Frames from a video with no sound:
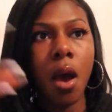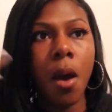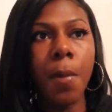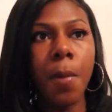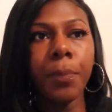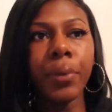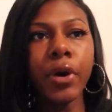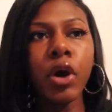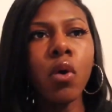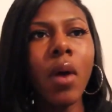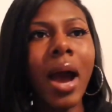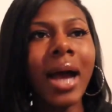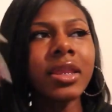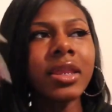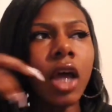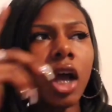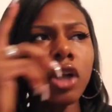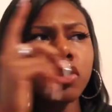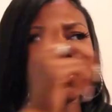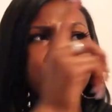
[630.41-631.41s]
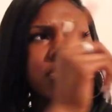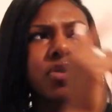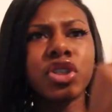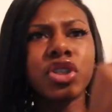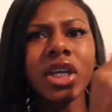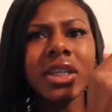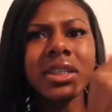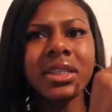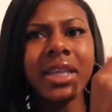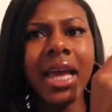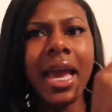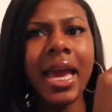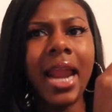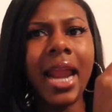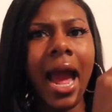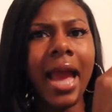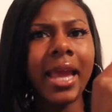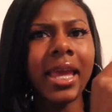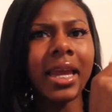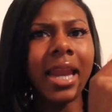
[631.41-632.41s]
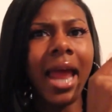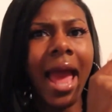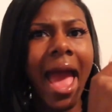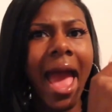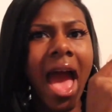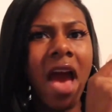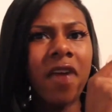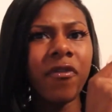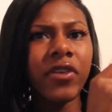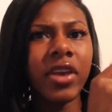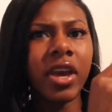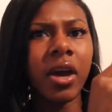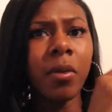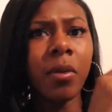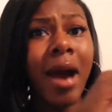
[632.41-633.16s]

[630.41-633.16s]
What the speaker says: Boo, I thought you just said I could have him.